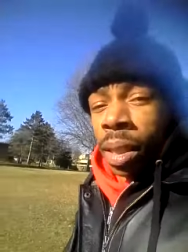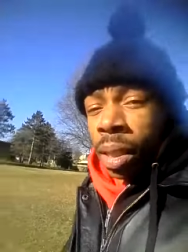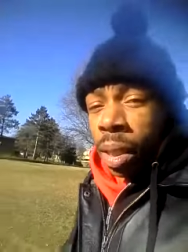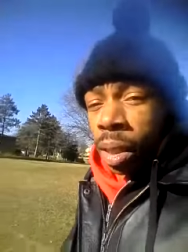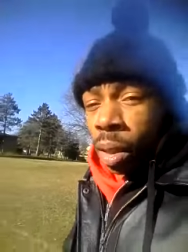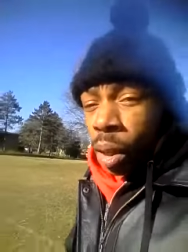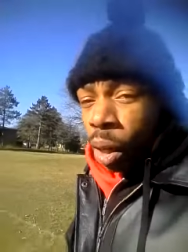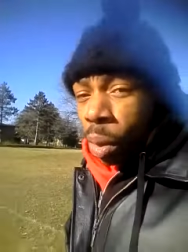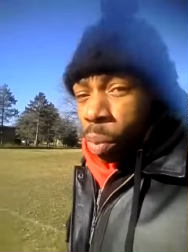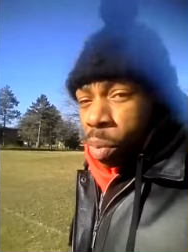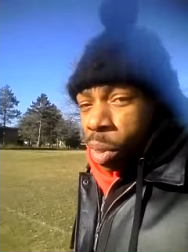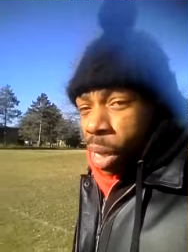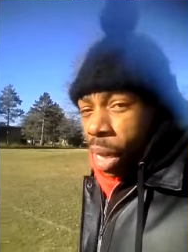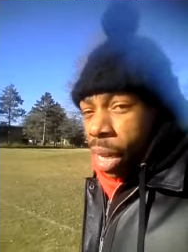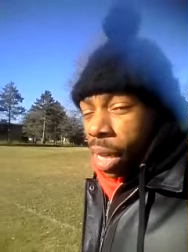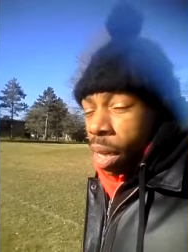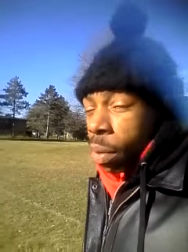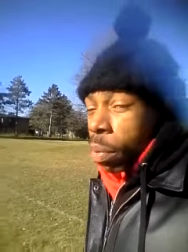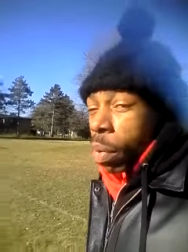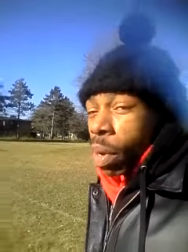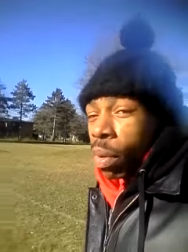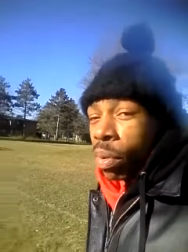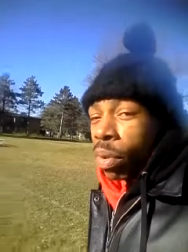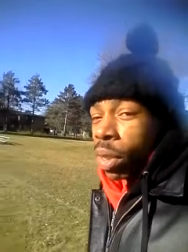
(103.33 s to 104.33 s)
You know what I'm saying?
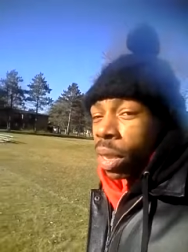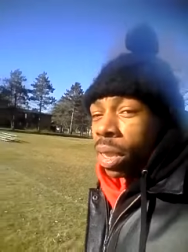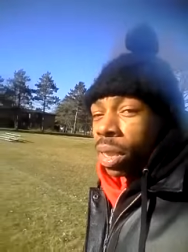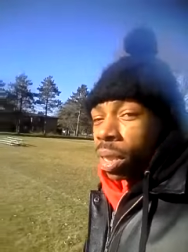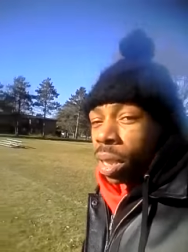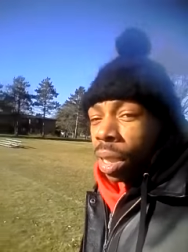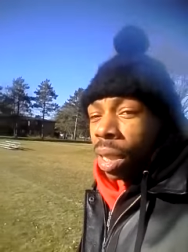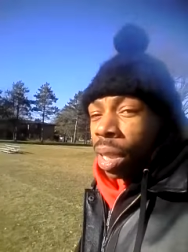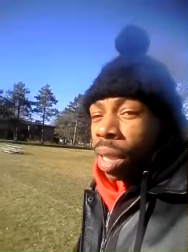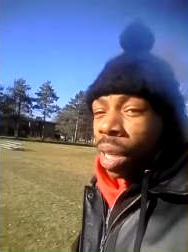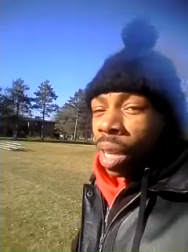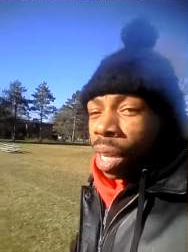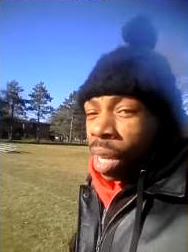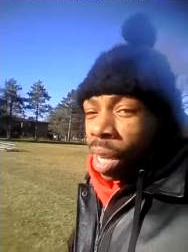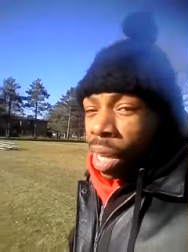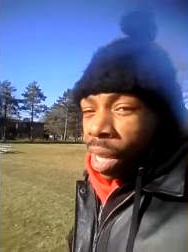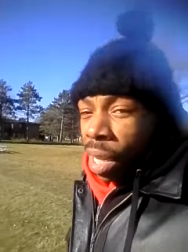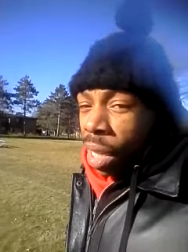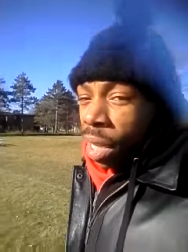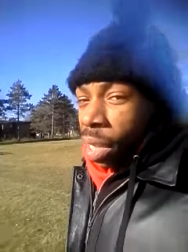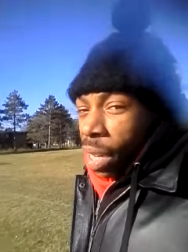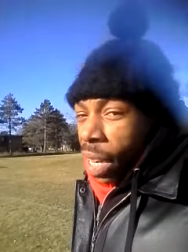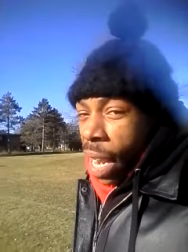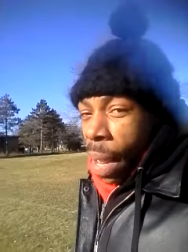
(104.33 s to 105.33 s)
Them motherfuckers,
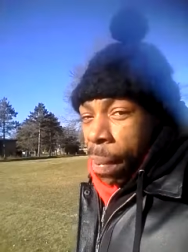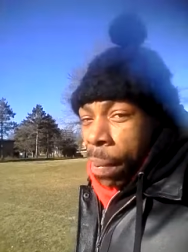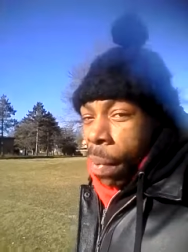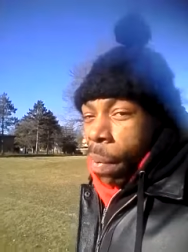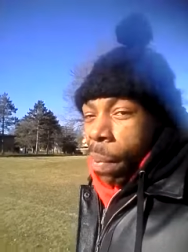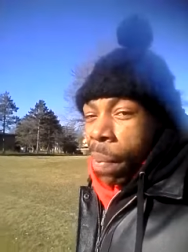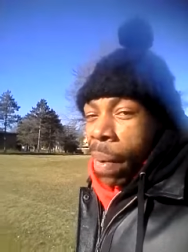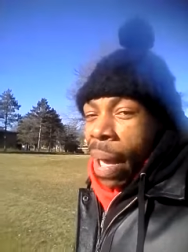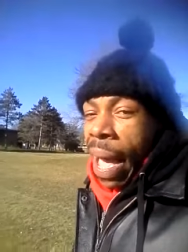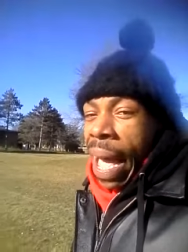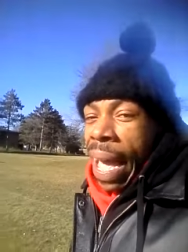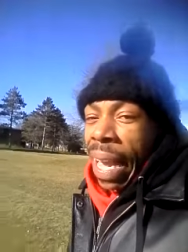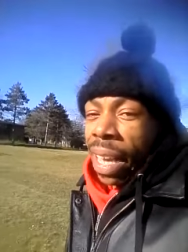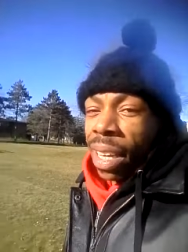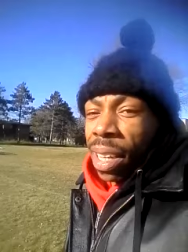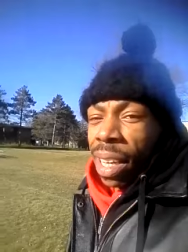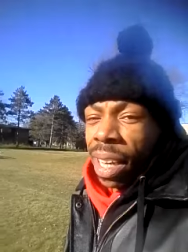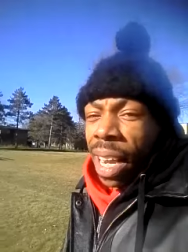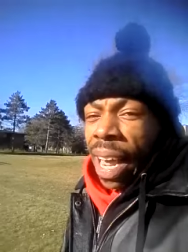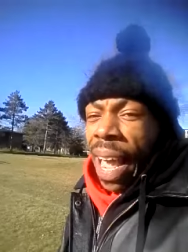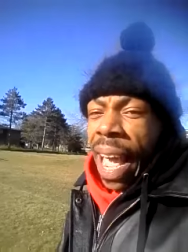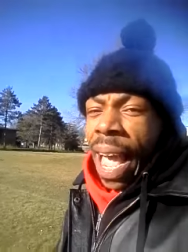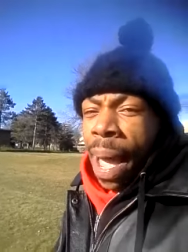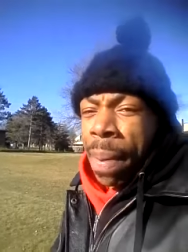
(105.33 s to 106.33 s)
they got my back
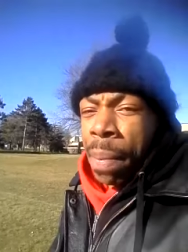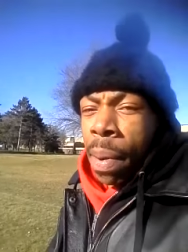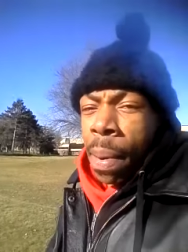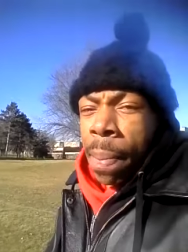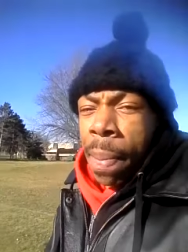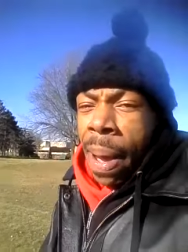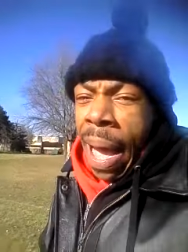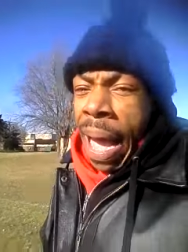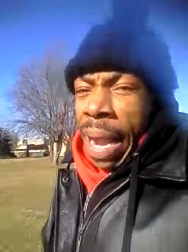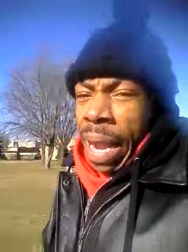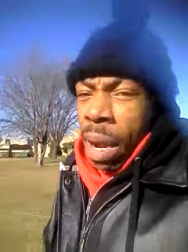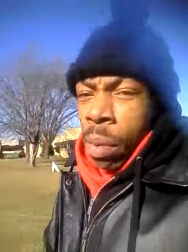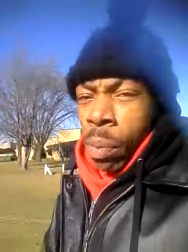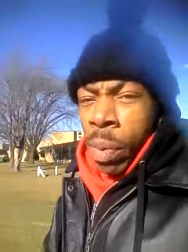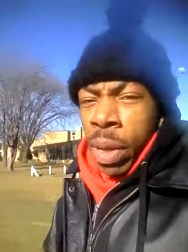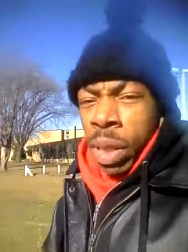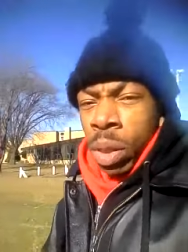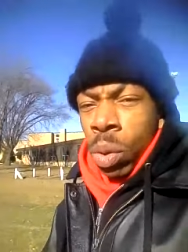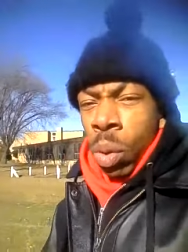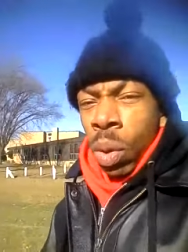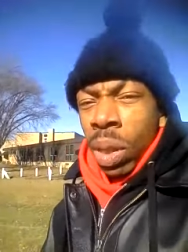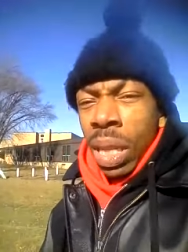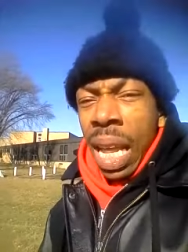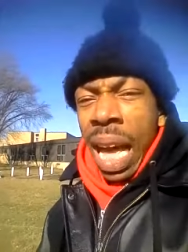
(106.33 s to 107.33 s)
and they had my back. I went
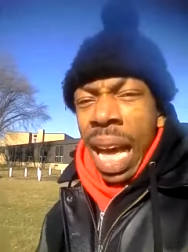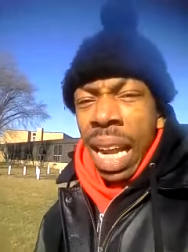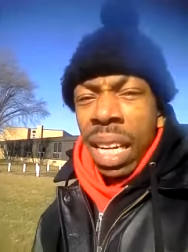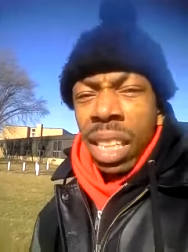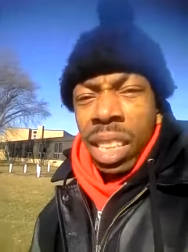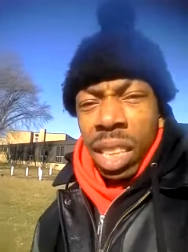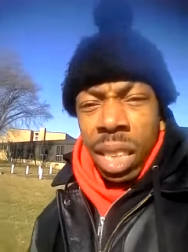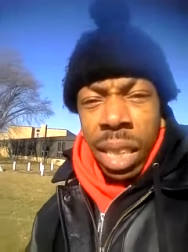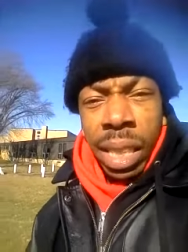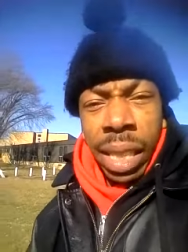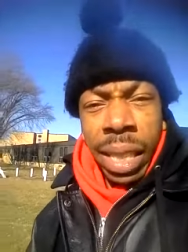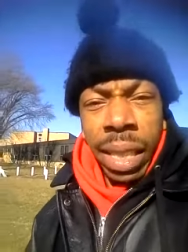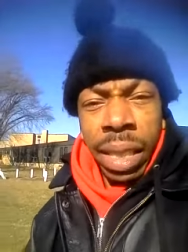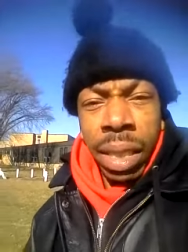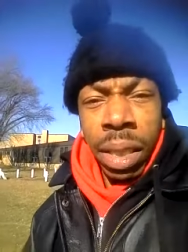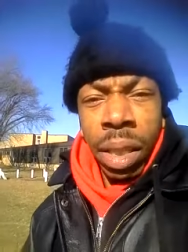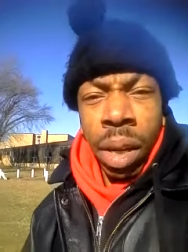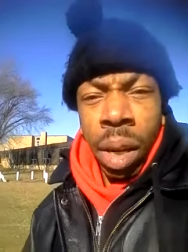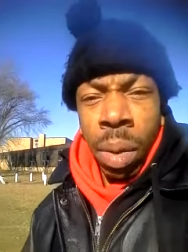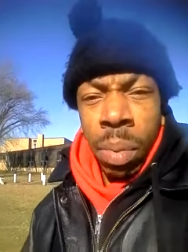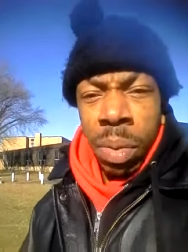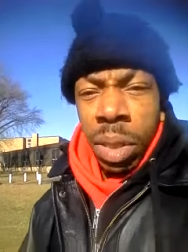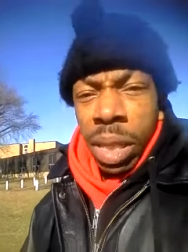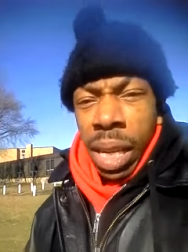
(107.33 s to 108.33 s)
through a lot of shit. You
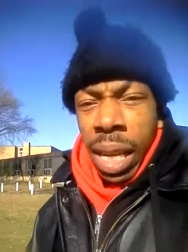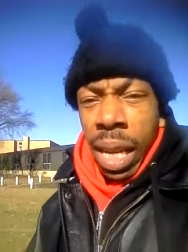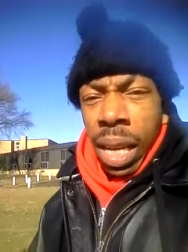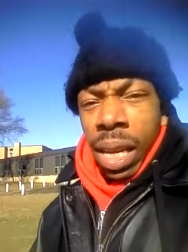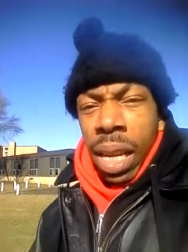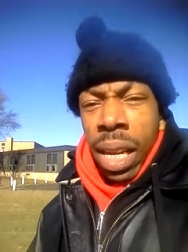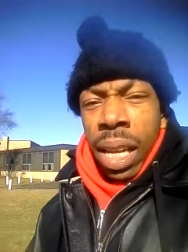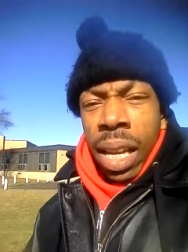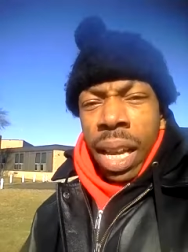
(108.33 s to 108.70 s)
know what I'm saying?